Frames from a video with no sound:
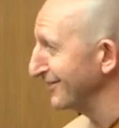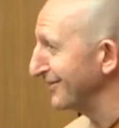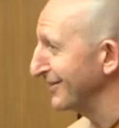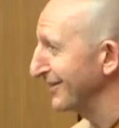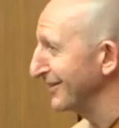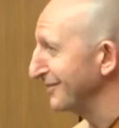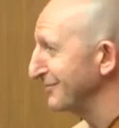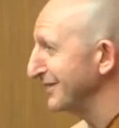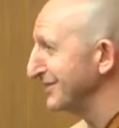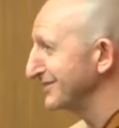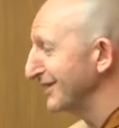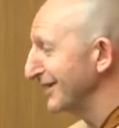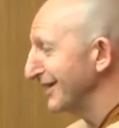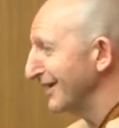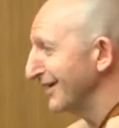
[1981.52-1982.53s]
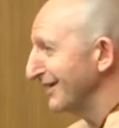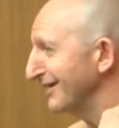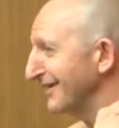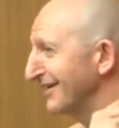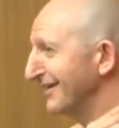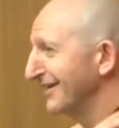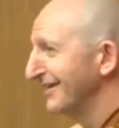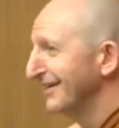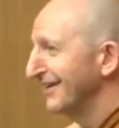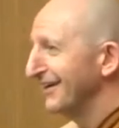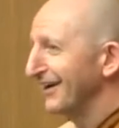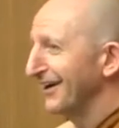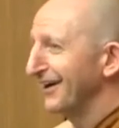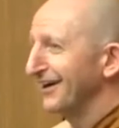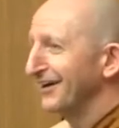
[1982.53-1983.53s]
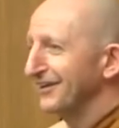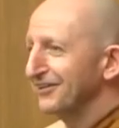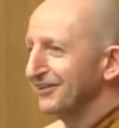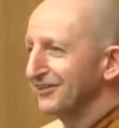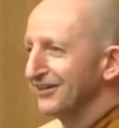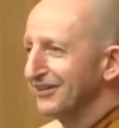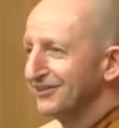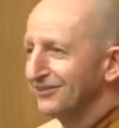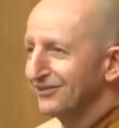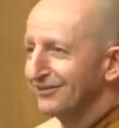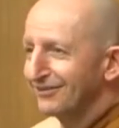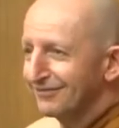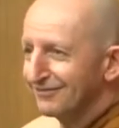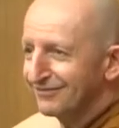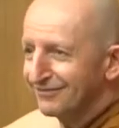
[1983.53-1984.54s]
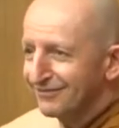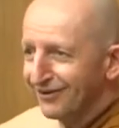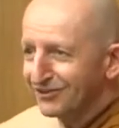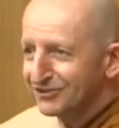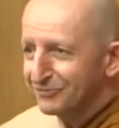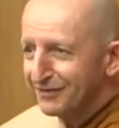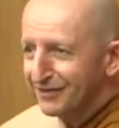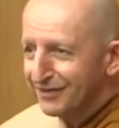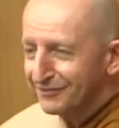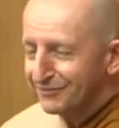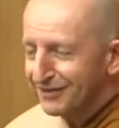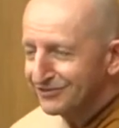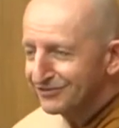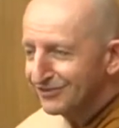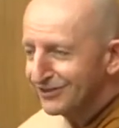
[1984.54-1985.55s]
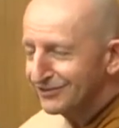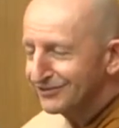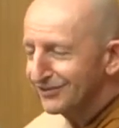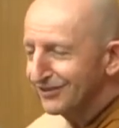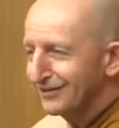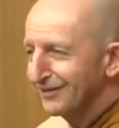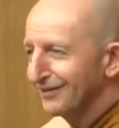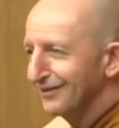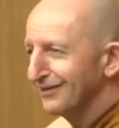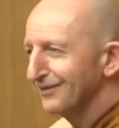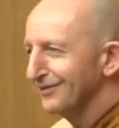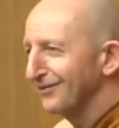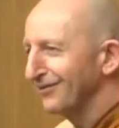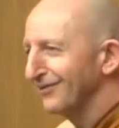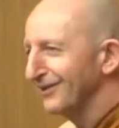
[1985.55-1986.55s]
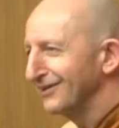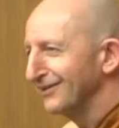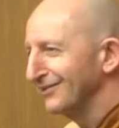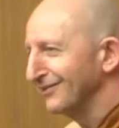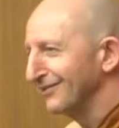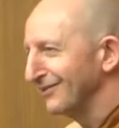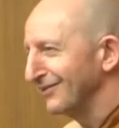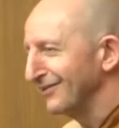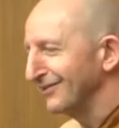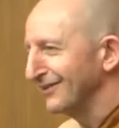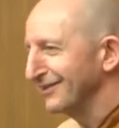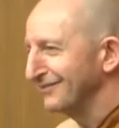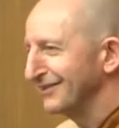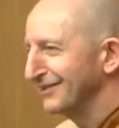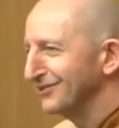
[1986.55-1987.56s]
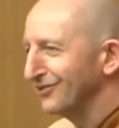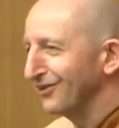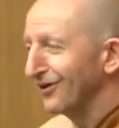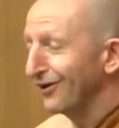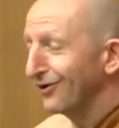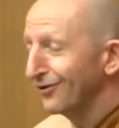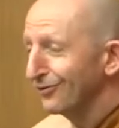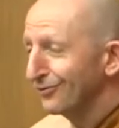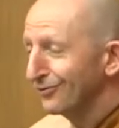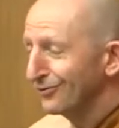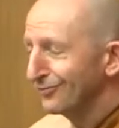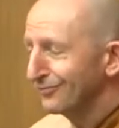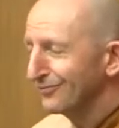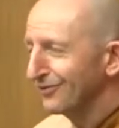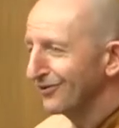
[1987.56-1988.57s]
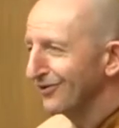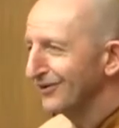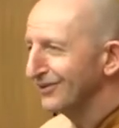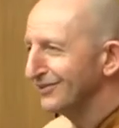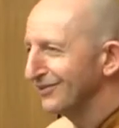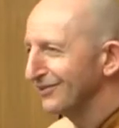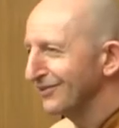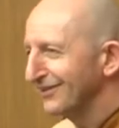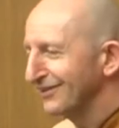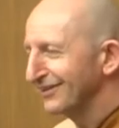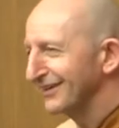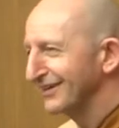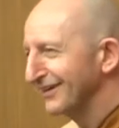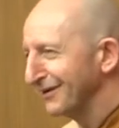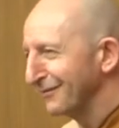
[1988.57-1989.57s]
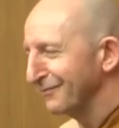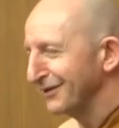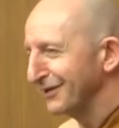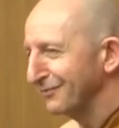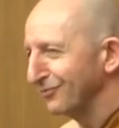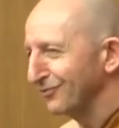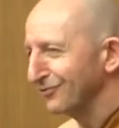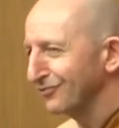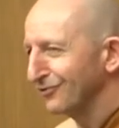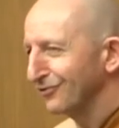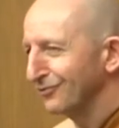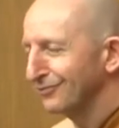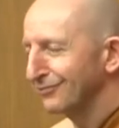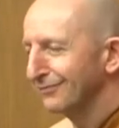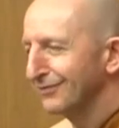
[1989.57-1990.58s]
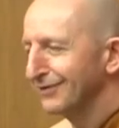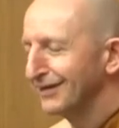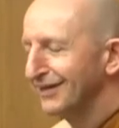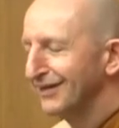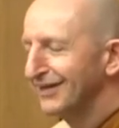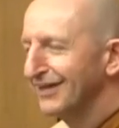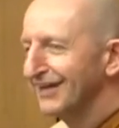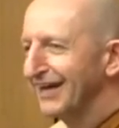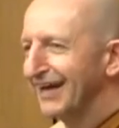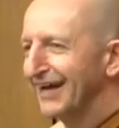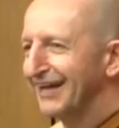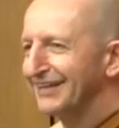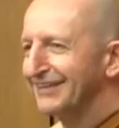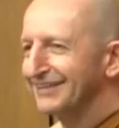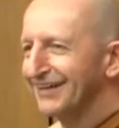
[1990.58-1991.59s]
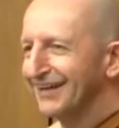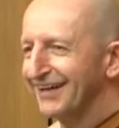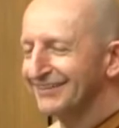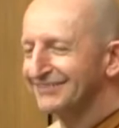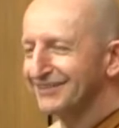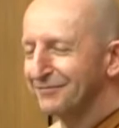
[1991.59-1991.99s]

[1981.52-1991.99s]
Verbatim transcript: you're in a meeting, uh, you're in your hospital administration, or in your, um, in your home, or in your company boardroom, and uh,